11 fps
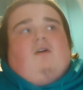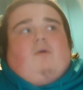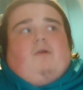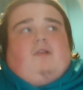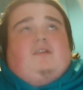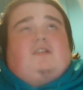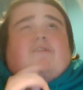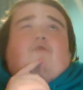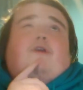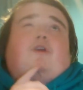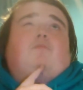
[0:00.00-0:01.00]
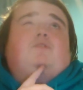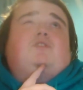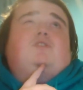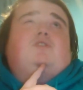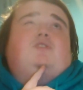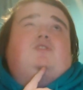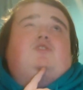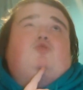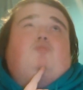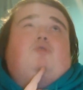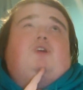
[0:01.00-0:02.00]
Or at least everything up to
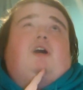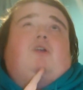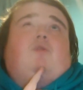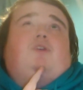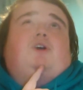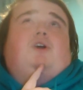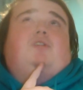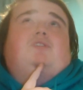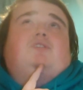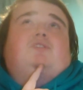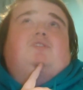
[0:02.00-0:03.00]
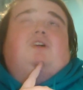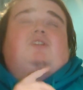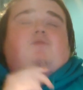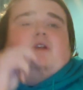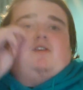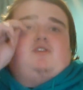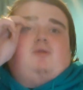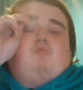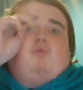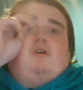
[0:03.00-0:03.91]
Super Dino Charge, because that's when I stopped